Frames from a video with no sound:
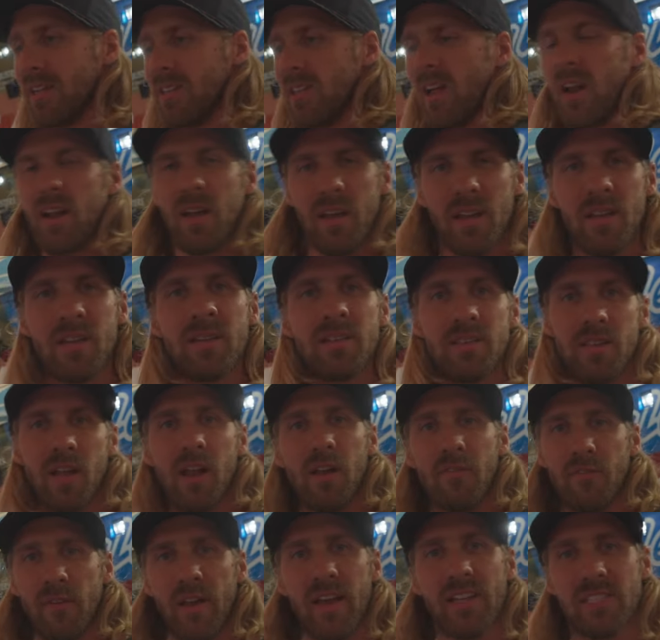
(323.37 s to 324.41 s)
lot
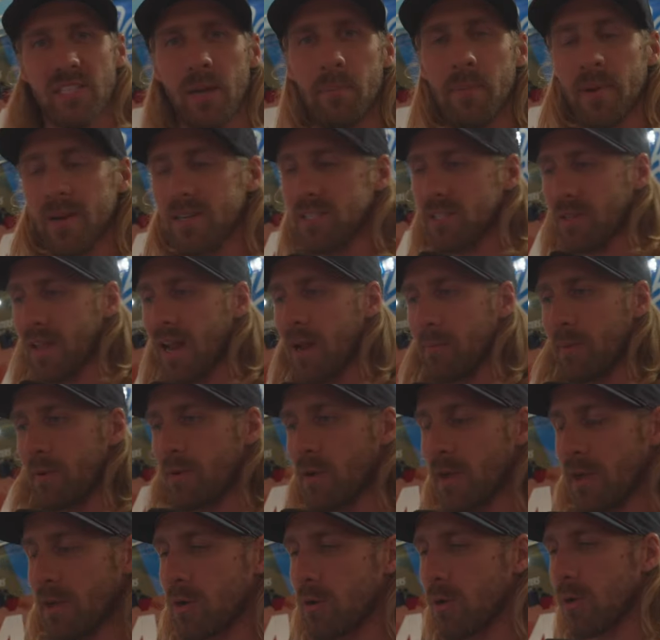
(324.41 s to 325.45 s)
of fans up here, so that'll be
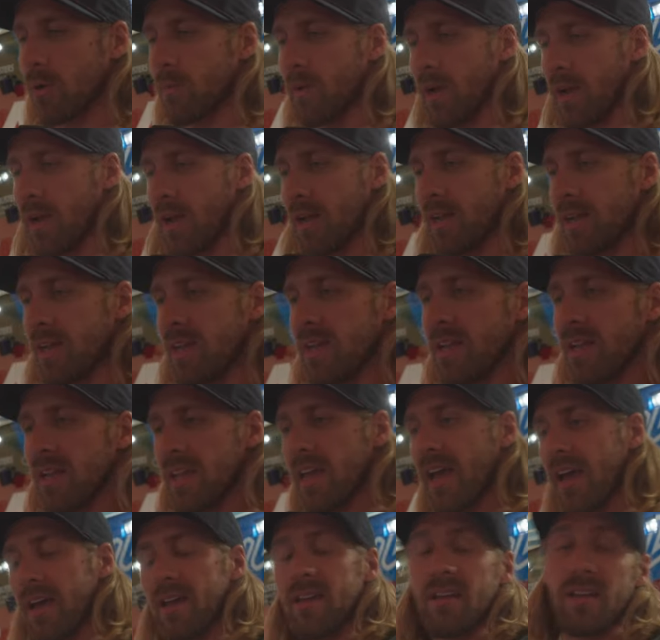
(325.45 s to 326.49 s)
really cool. But
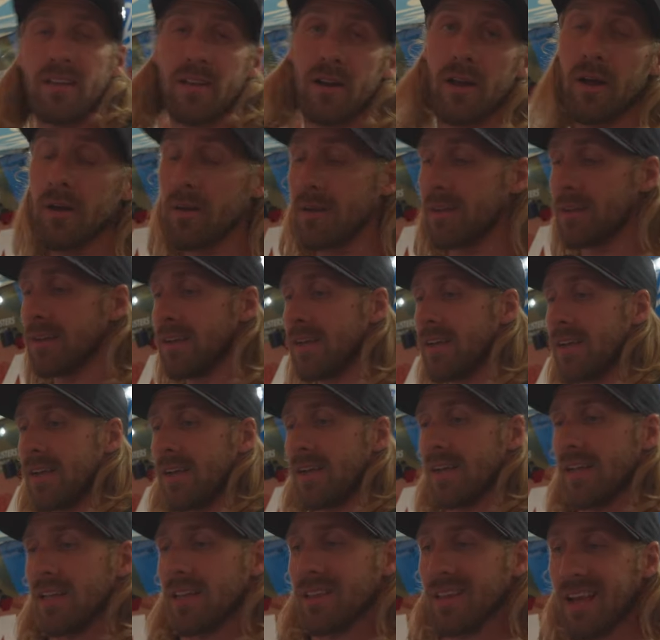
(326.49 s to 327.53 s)

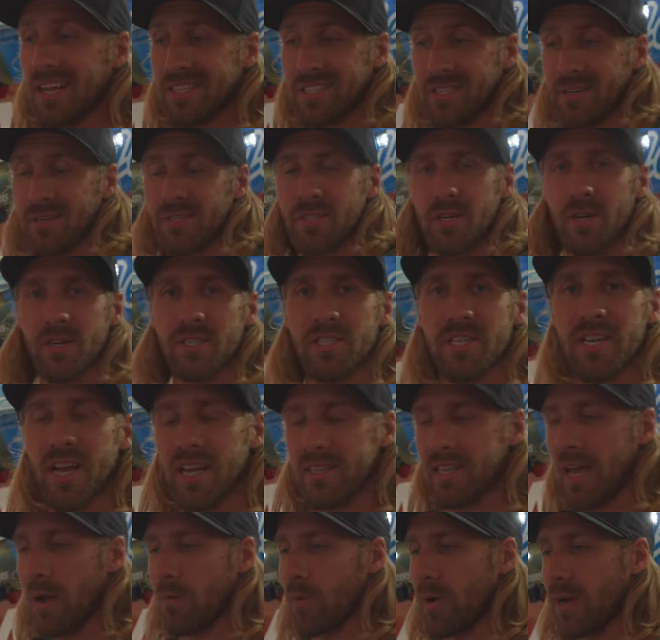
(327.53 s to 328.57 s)
last year in Jersey,
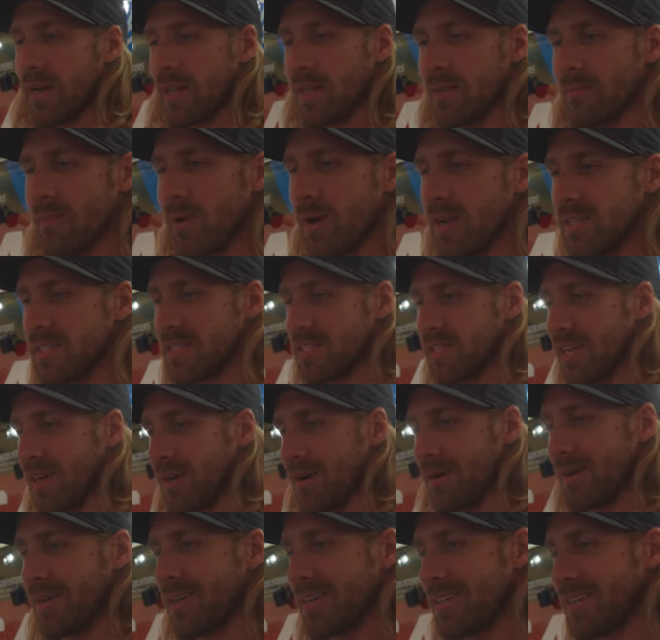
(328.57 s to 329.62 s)
got that win in the mud,
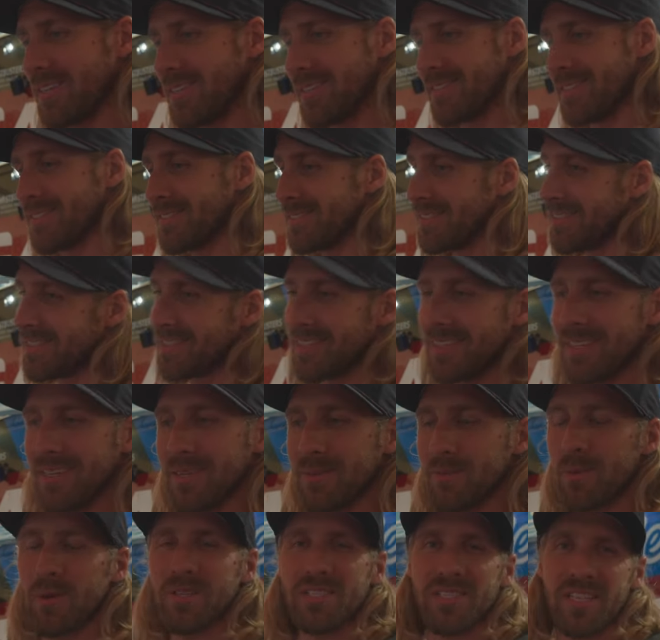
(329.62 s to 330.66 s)
so
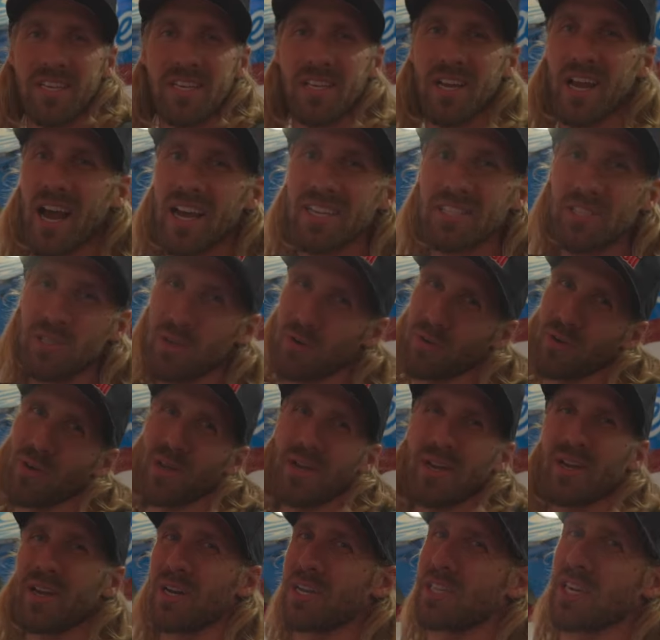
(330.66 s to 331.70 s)
we'll see. The guys do a
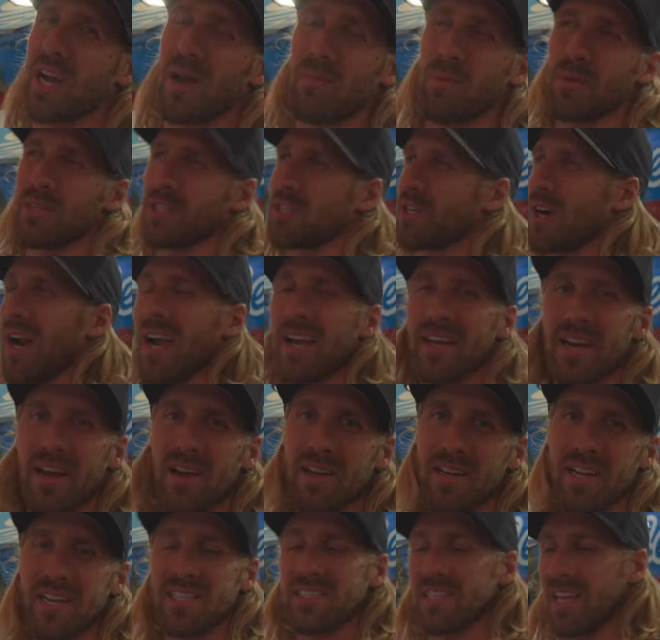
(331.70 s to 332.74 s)
really good job with the track
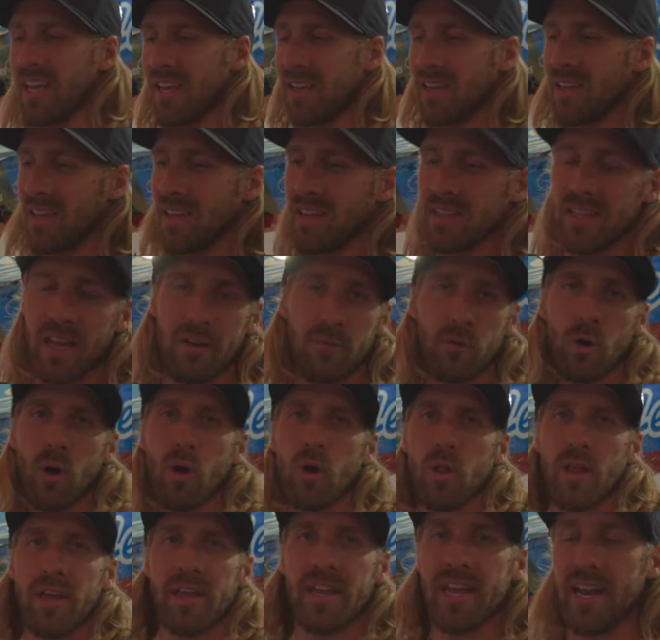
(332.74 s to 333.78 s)
nowadays. They
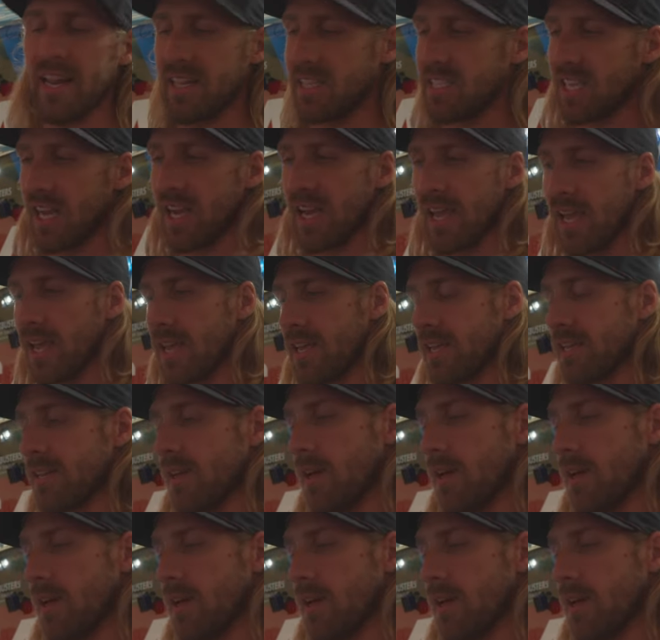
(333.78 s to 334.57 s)
roll it, get it tight,